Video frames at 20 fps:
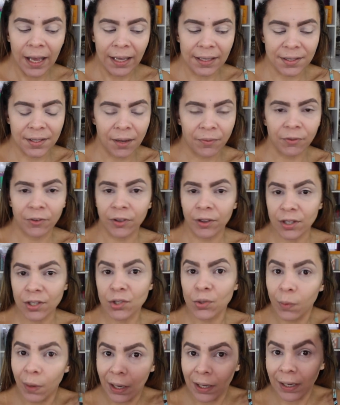Except for
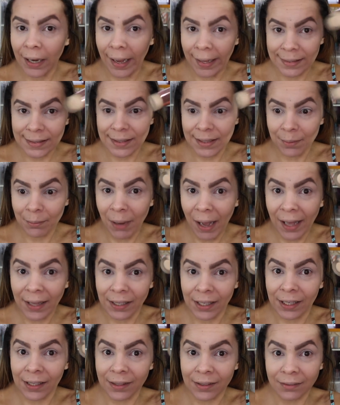this one, I did buy
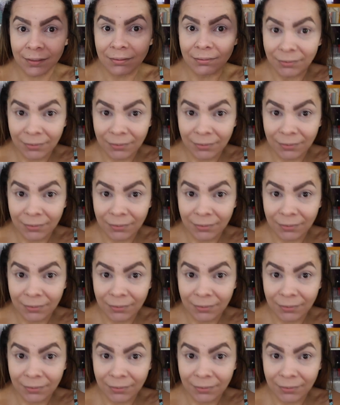it